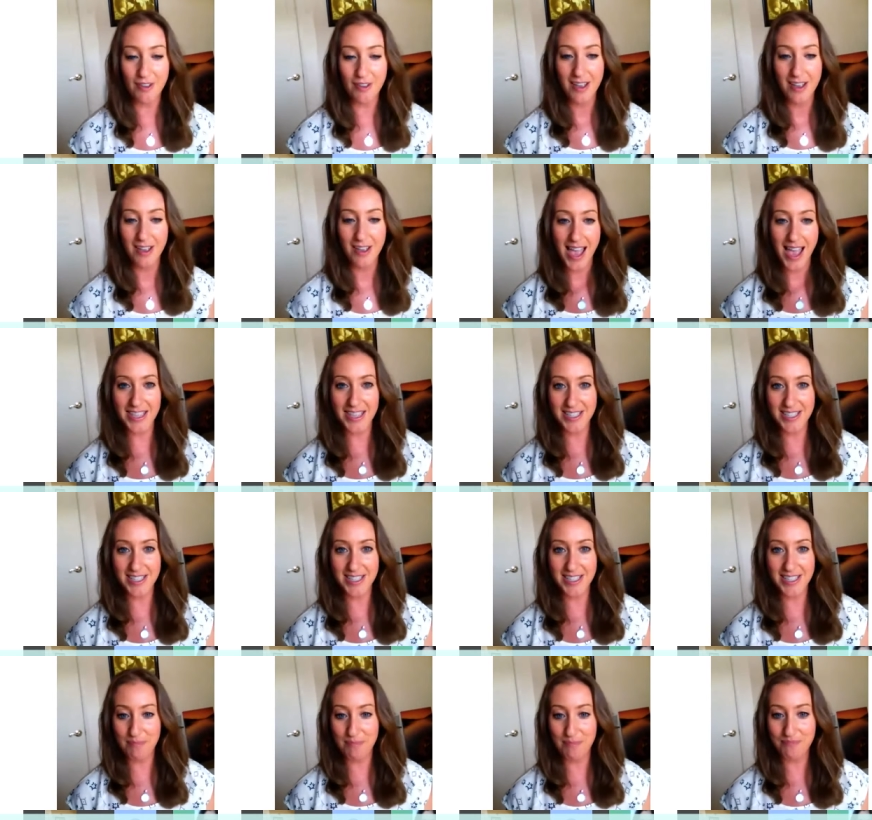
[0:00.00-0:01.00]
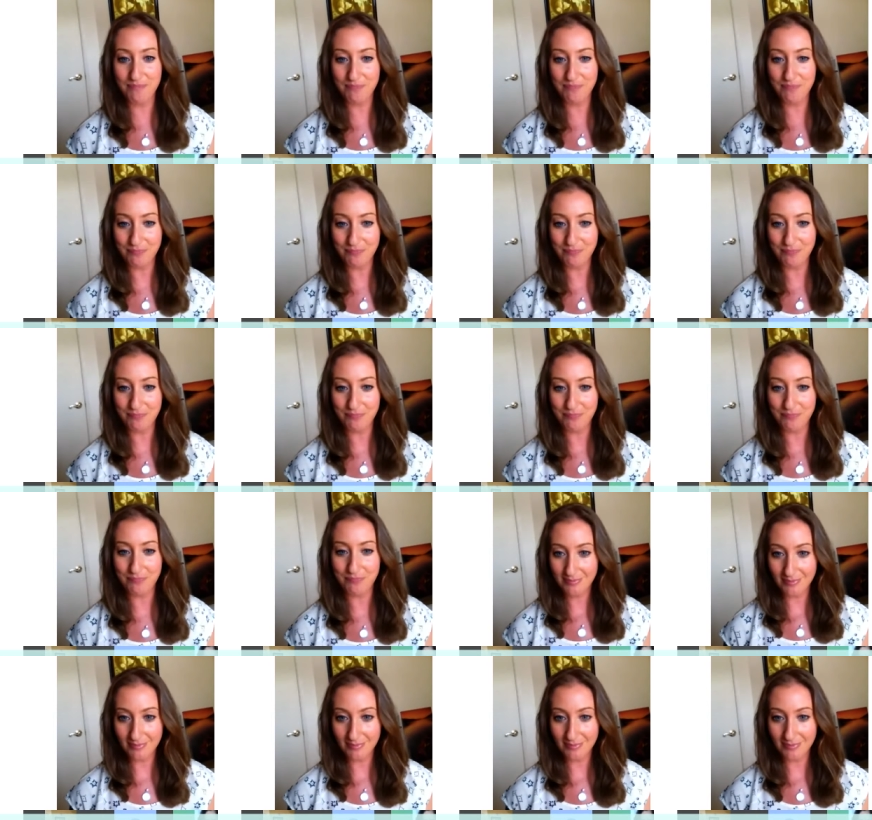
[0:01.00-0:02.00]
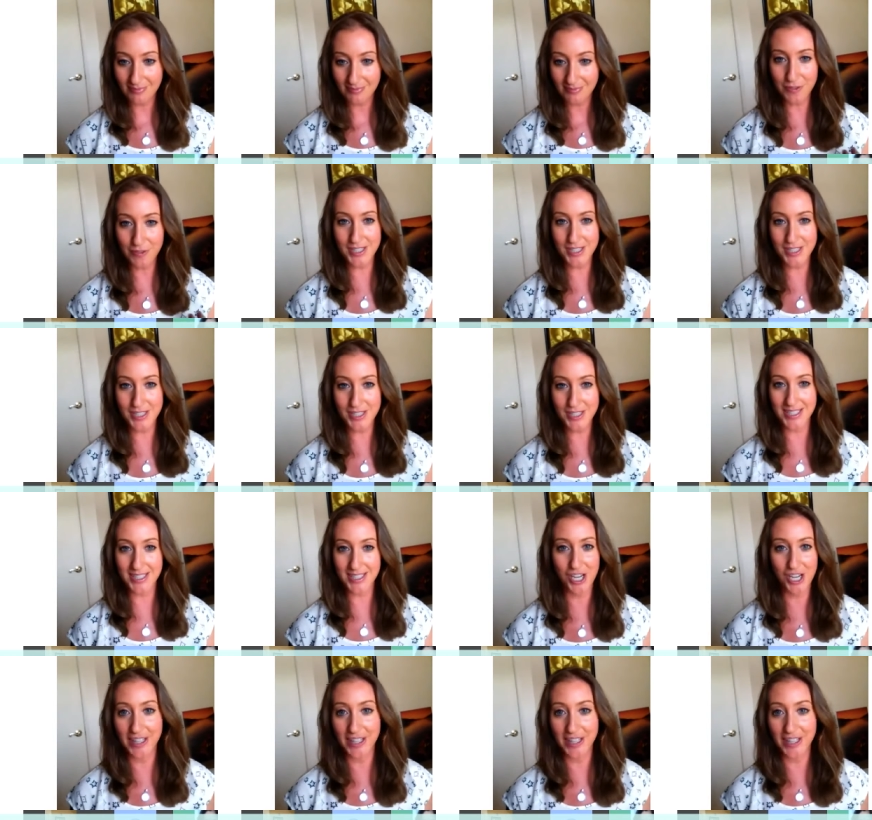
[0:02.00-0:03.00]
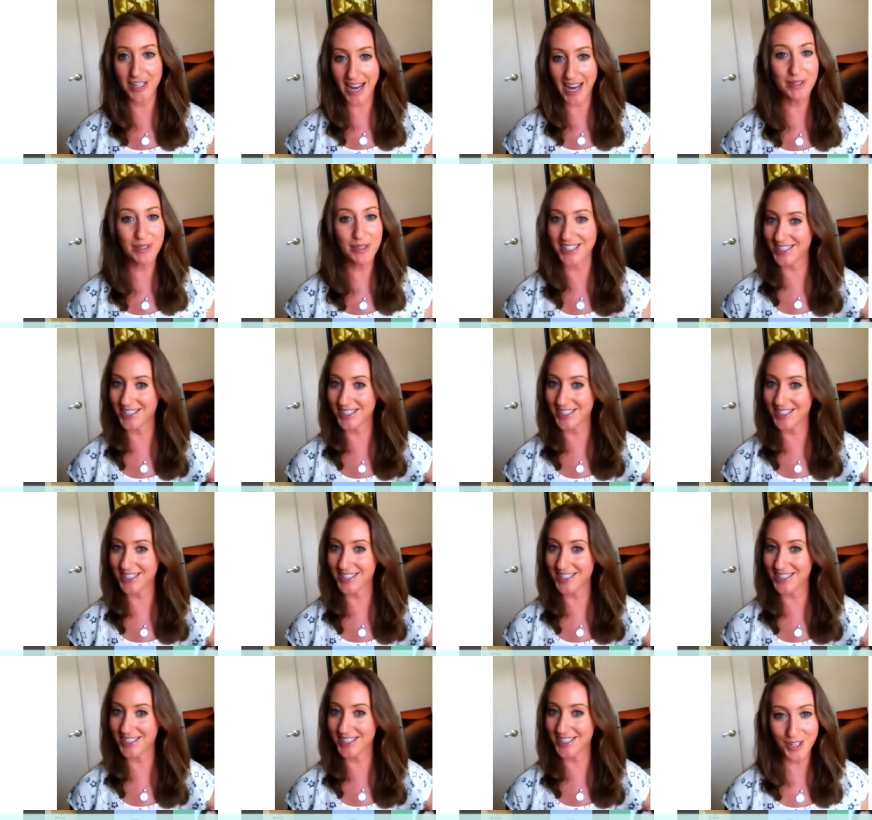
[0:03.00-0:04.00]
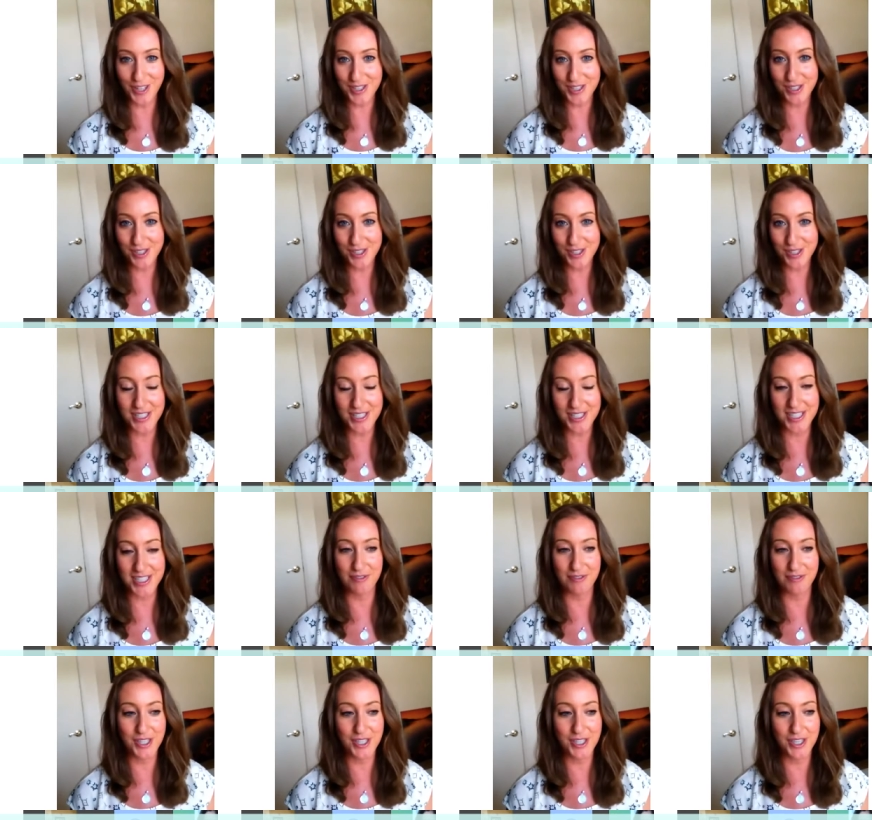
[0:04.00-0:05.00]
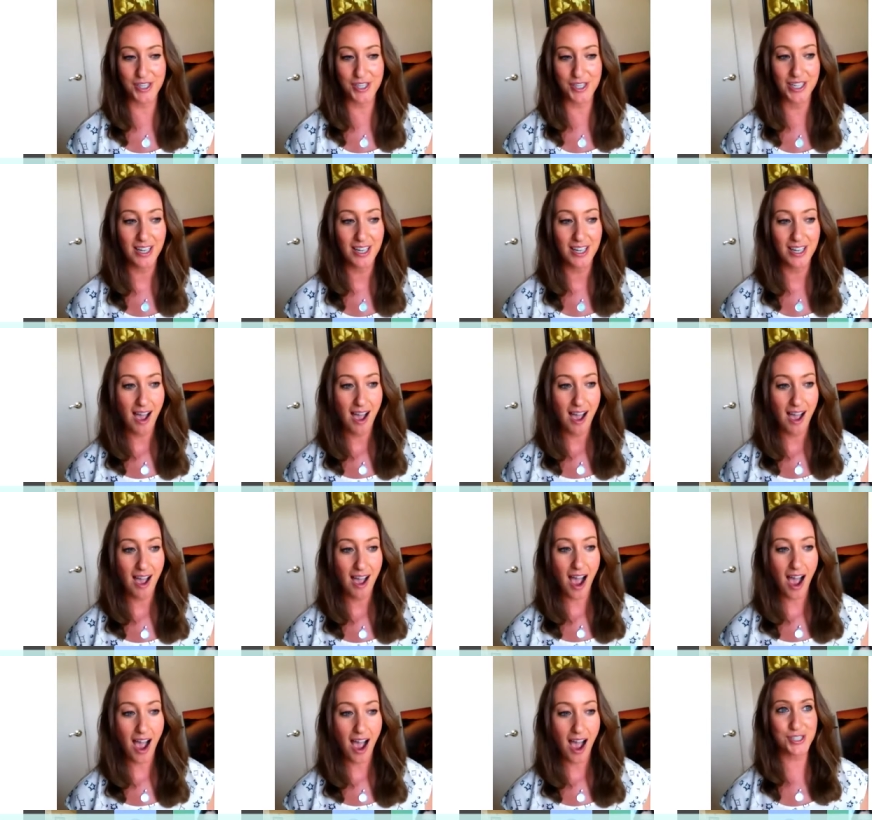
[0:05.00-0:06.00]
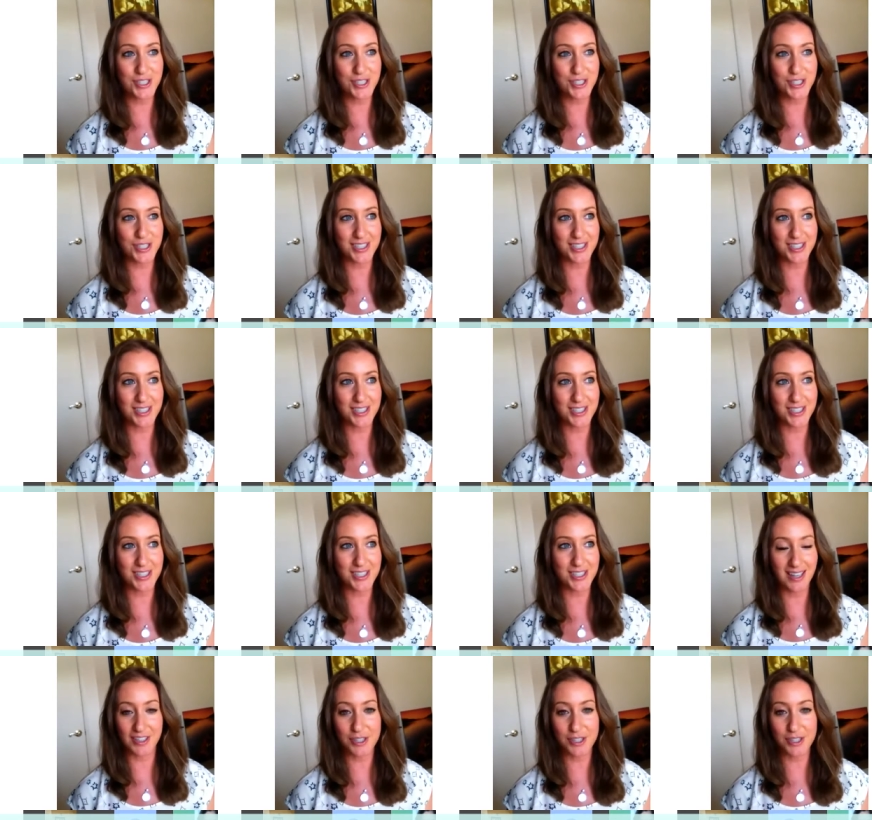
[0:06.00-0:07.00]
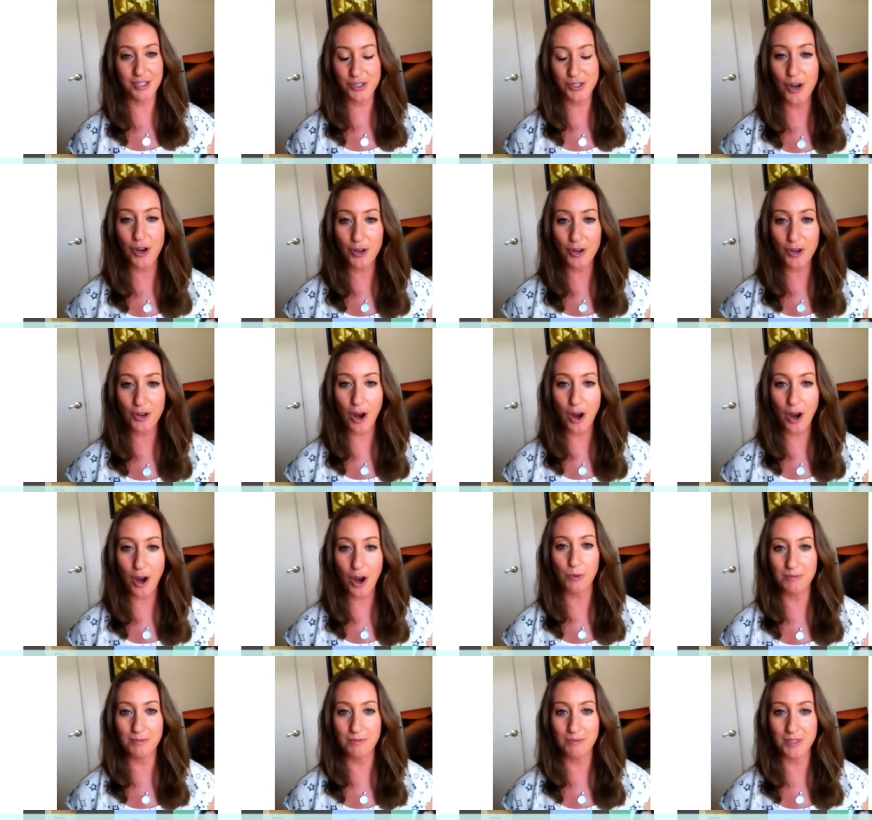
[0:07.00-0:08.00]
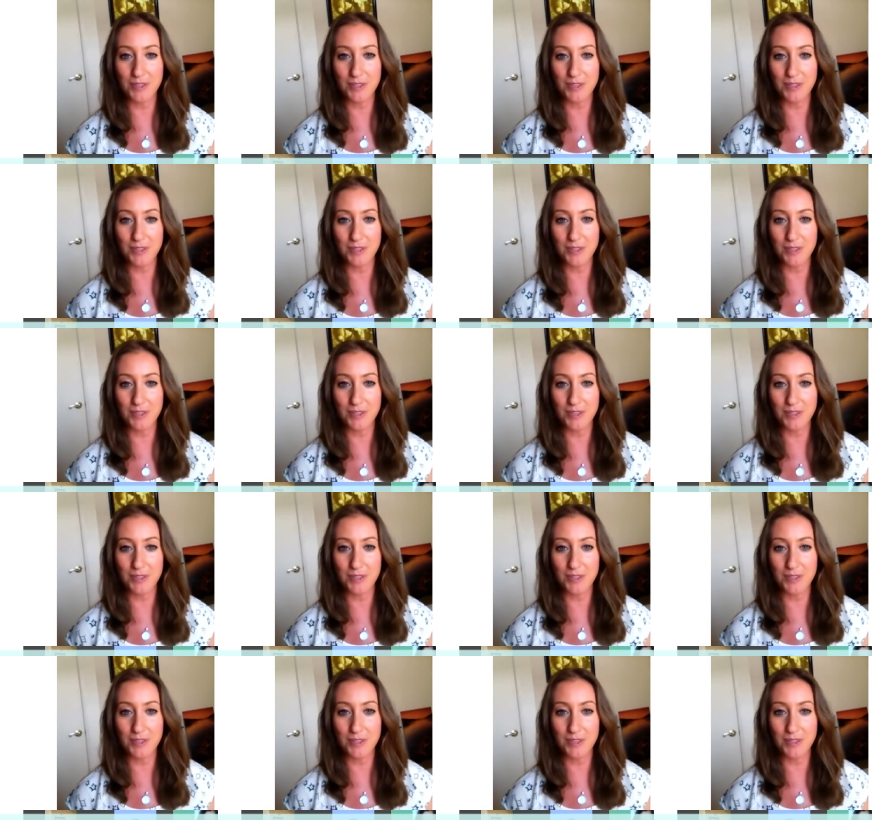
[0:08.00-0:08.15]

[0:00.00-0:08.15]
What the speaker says: And obviously sharing happiness and all that sort of stuff. So I was just, like, so overwhelmed, and